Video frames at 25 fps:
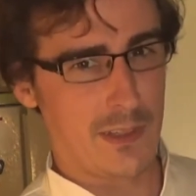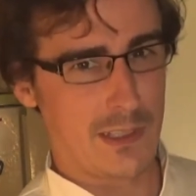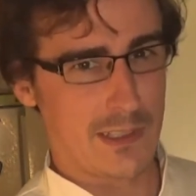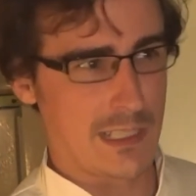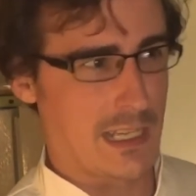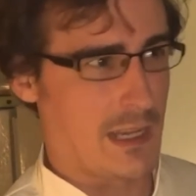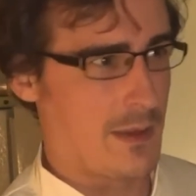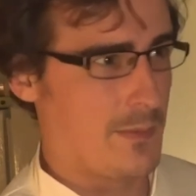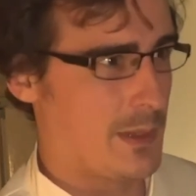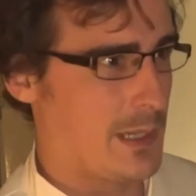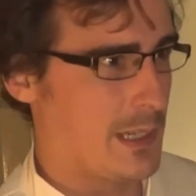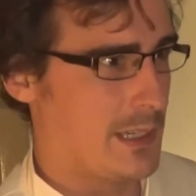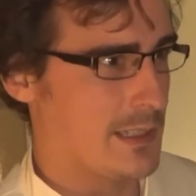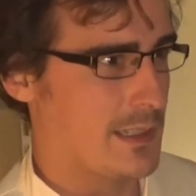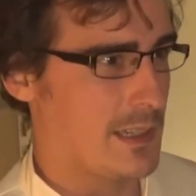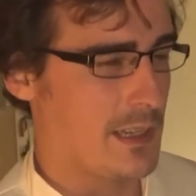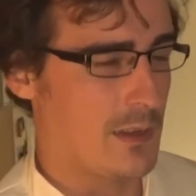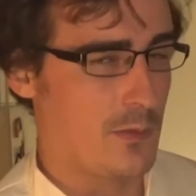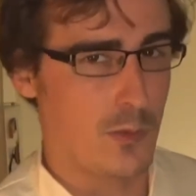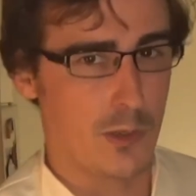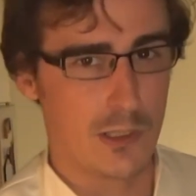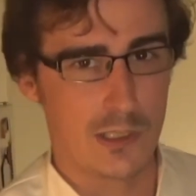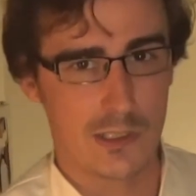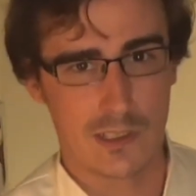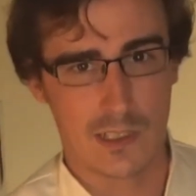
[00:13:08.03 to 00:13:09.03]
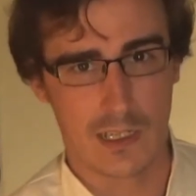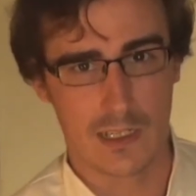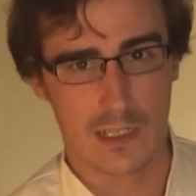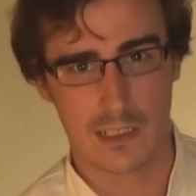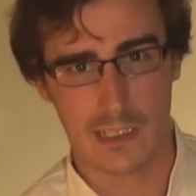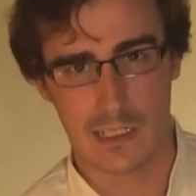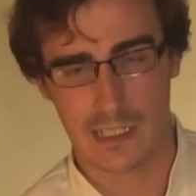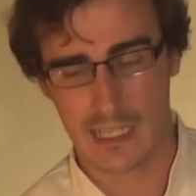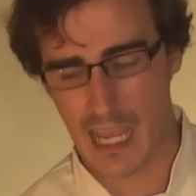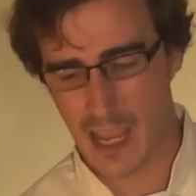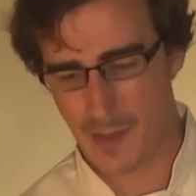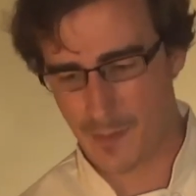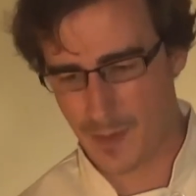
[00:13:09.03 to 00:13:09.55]
this time because
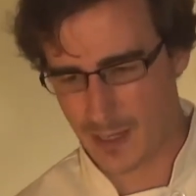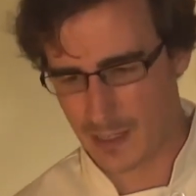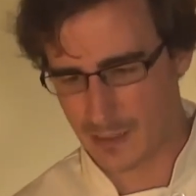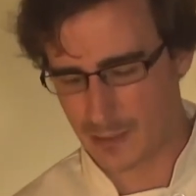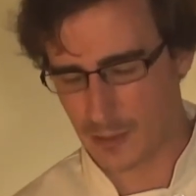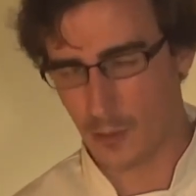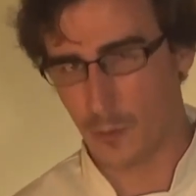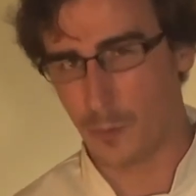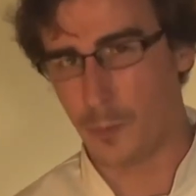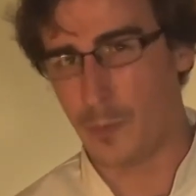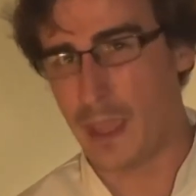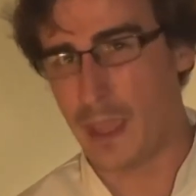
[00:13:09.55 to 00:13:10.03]
160 came out a little